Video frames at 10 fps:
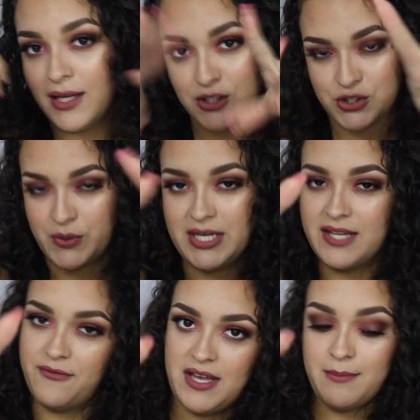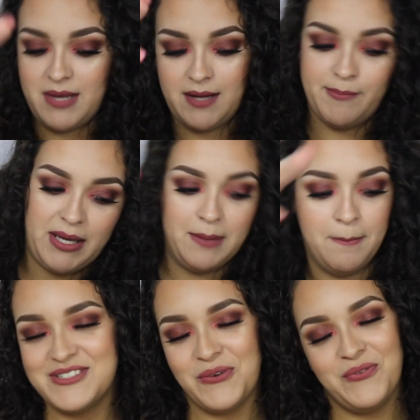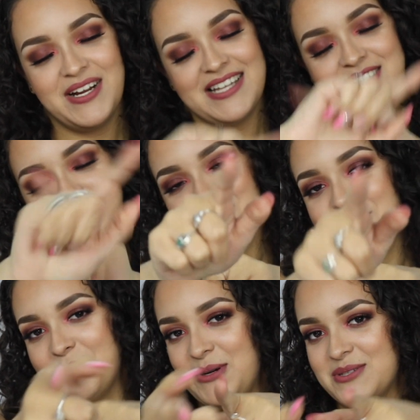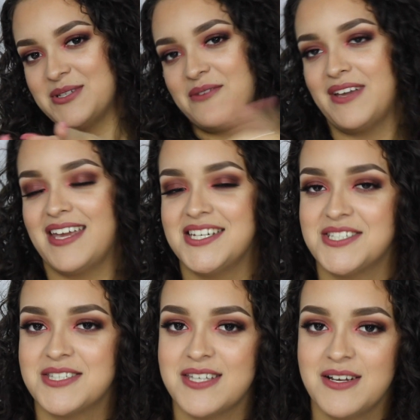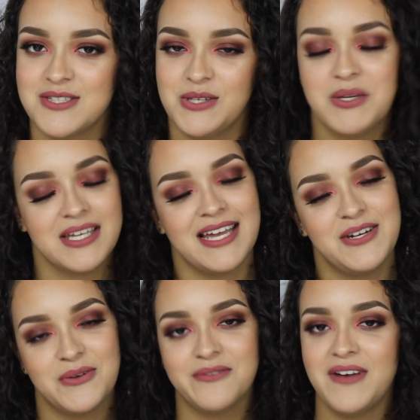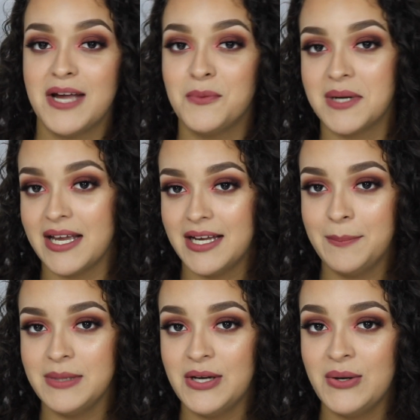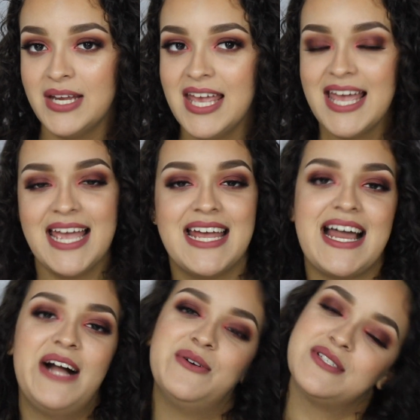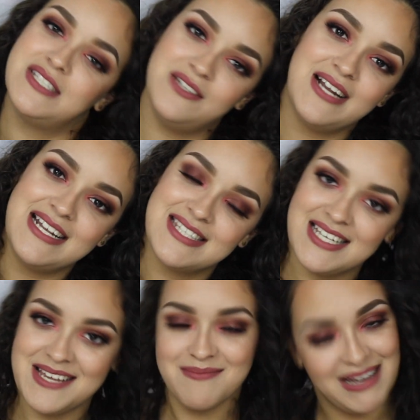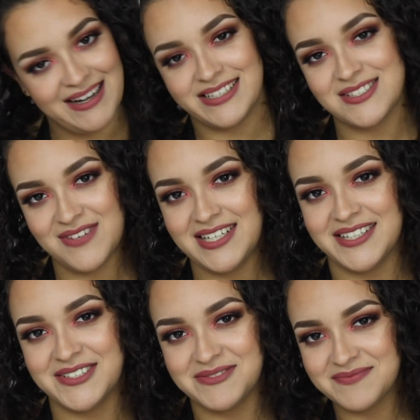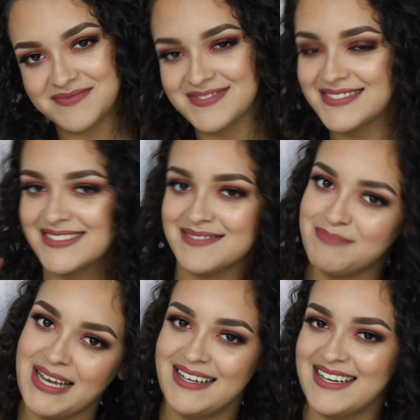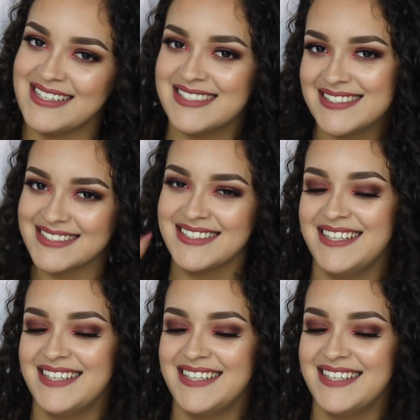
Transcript: Join the fam bam bam. Don't forget to turn your post notifications on so you can get notified when I upload, and I will see you guys in my next video. Bye, guys.